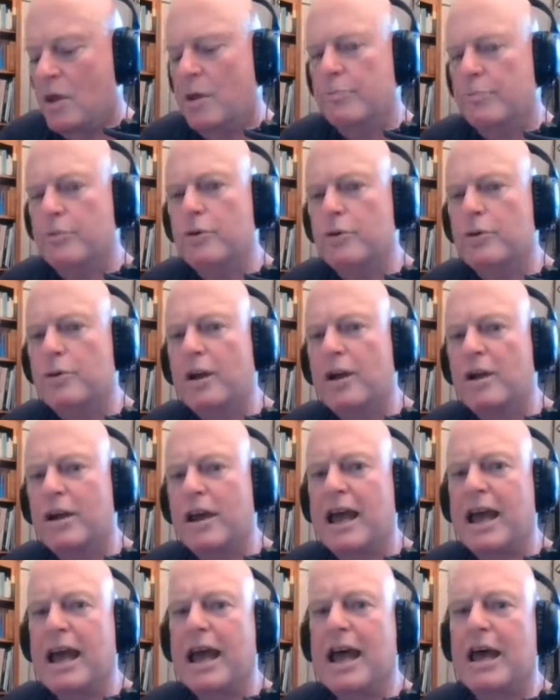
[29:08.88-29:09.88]
put on
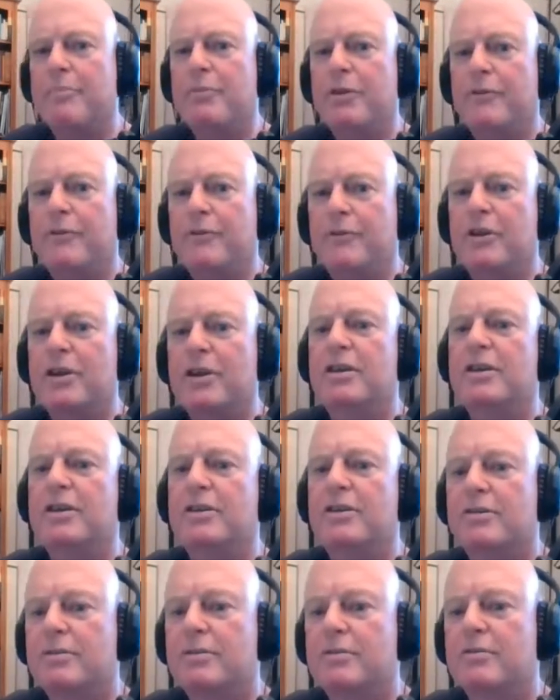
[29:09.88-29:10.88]
a happy
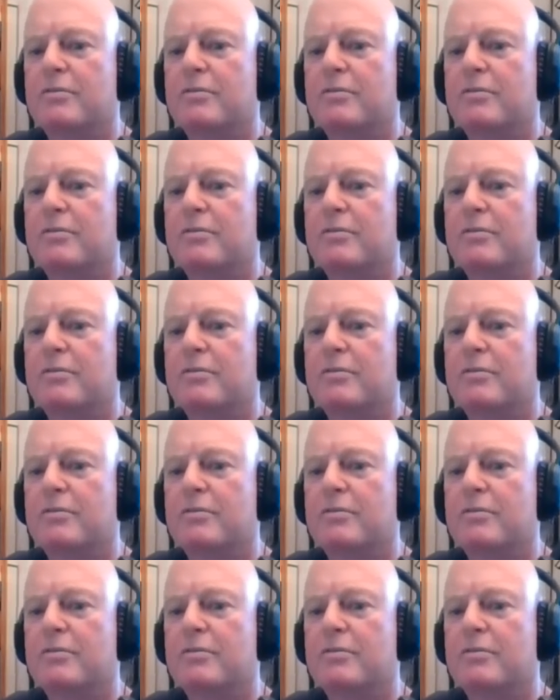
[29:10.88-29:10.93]
face,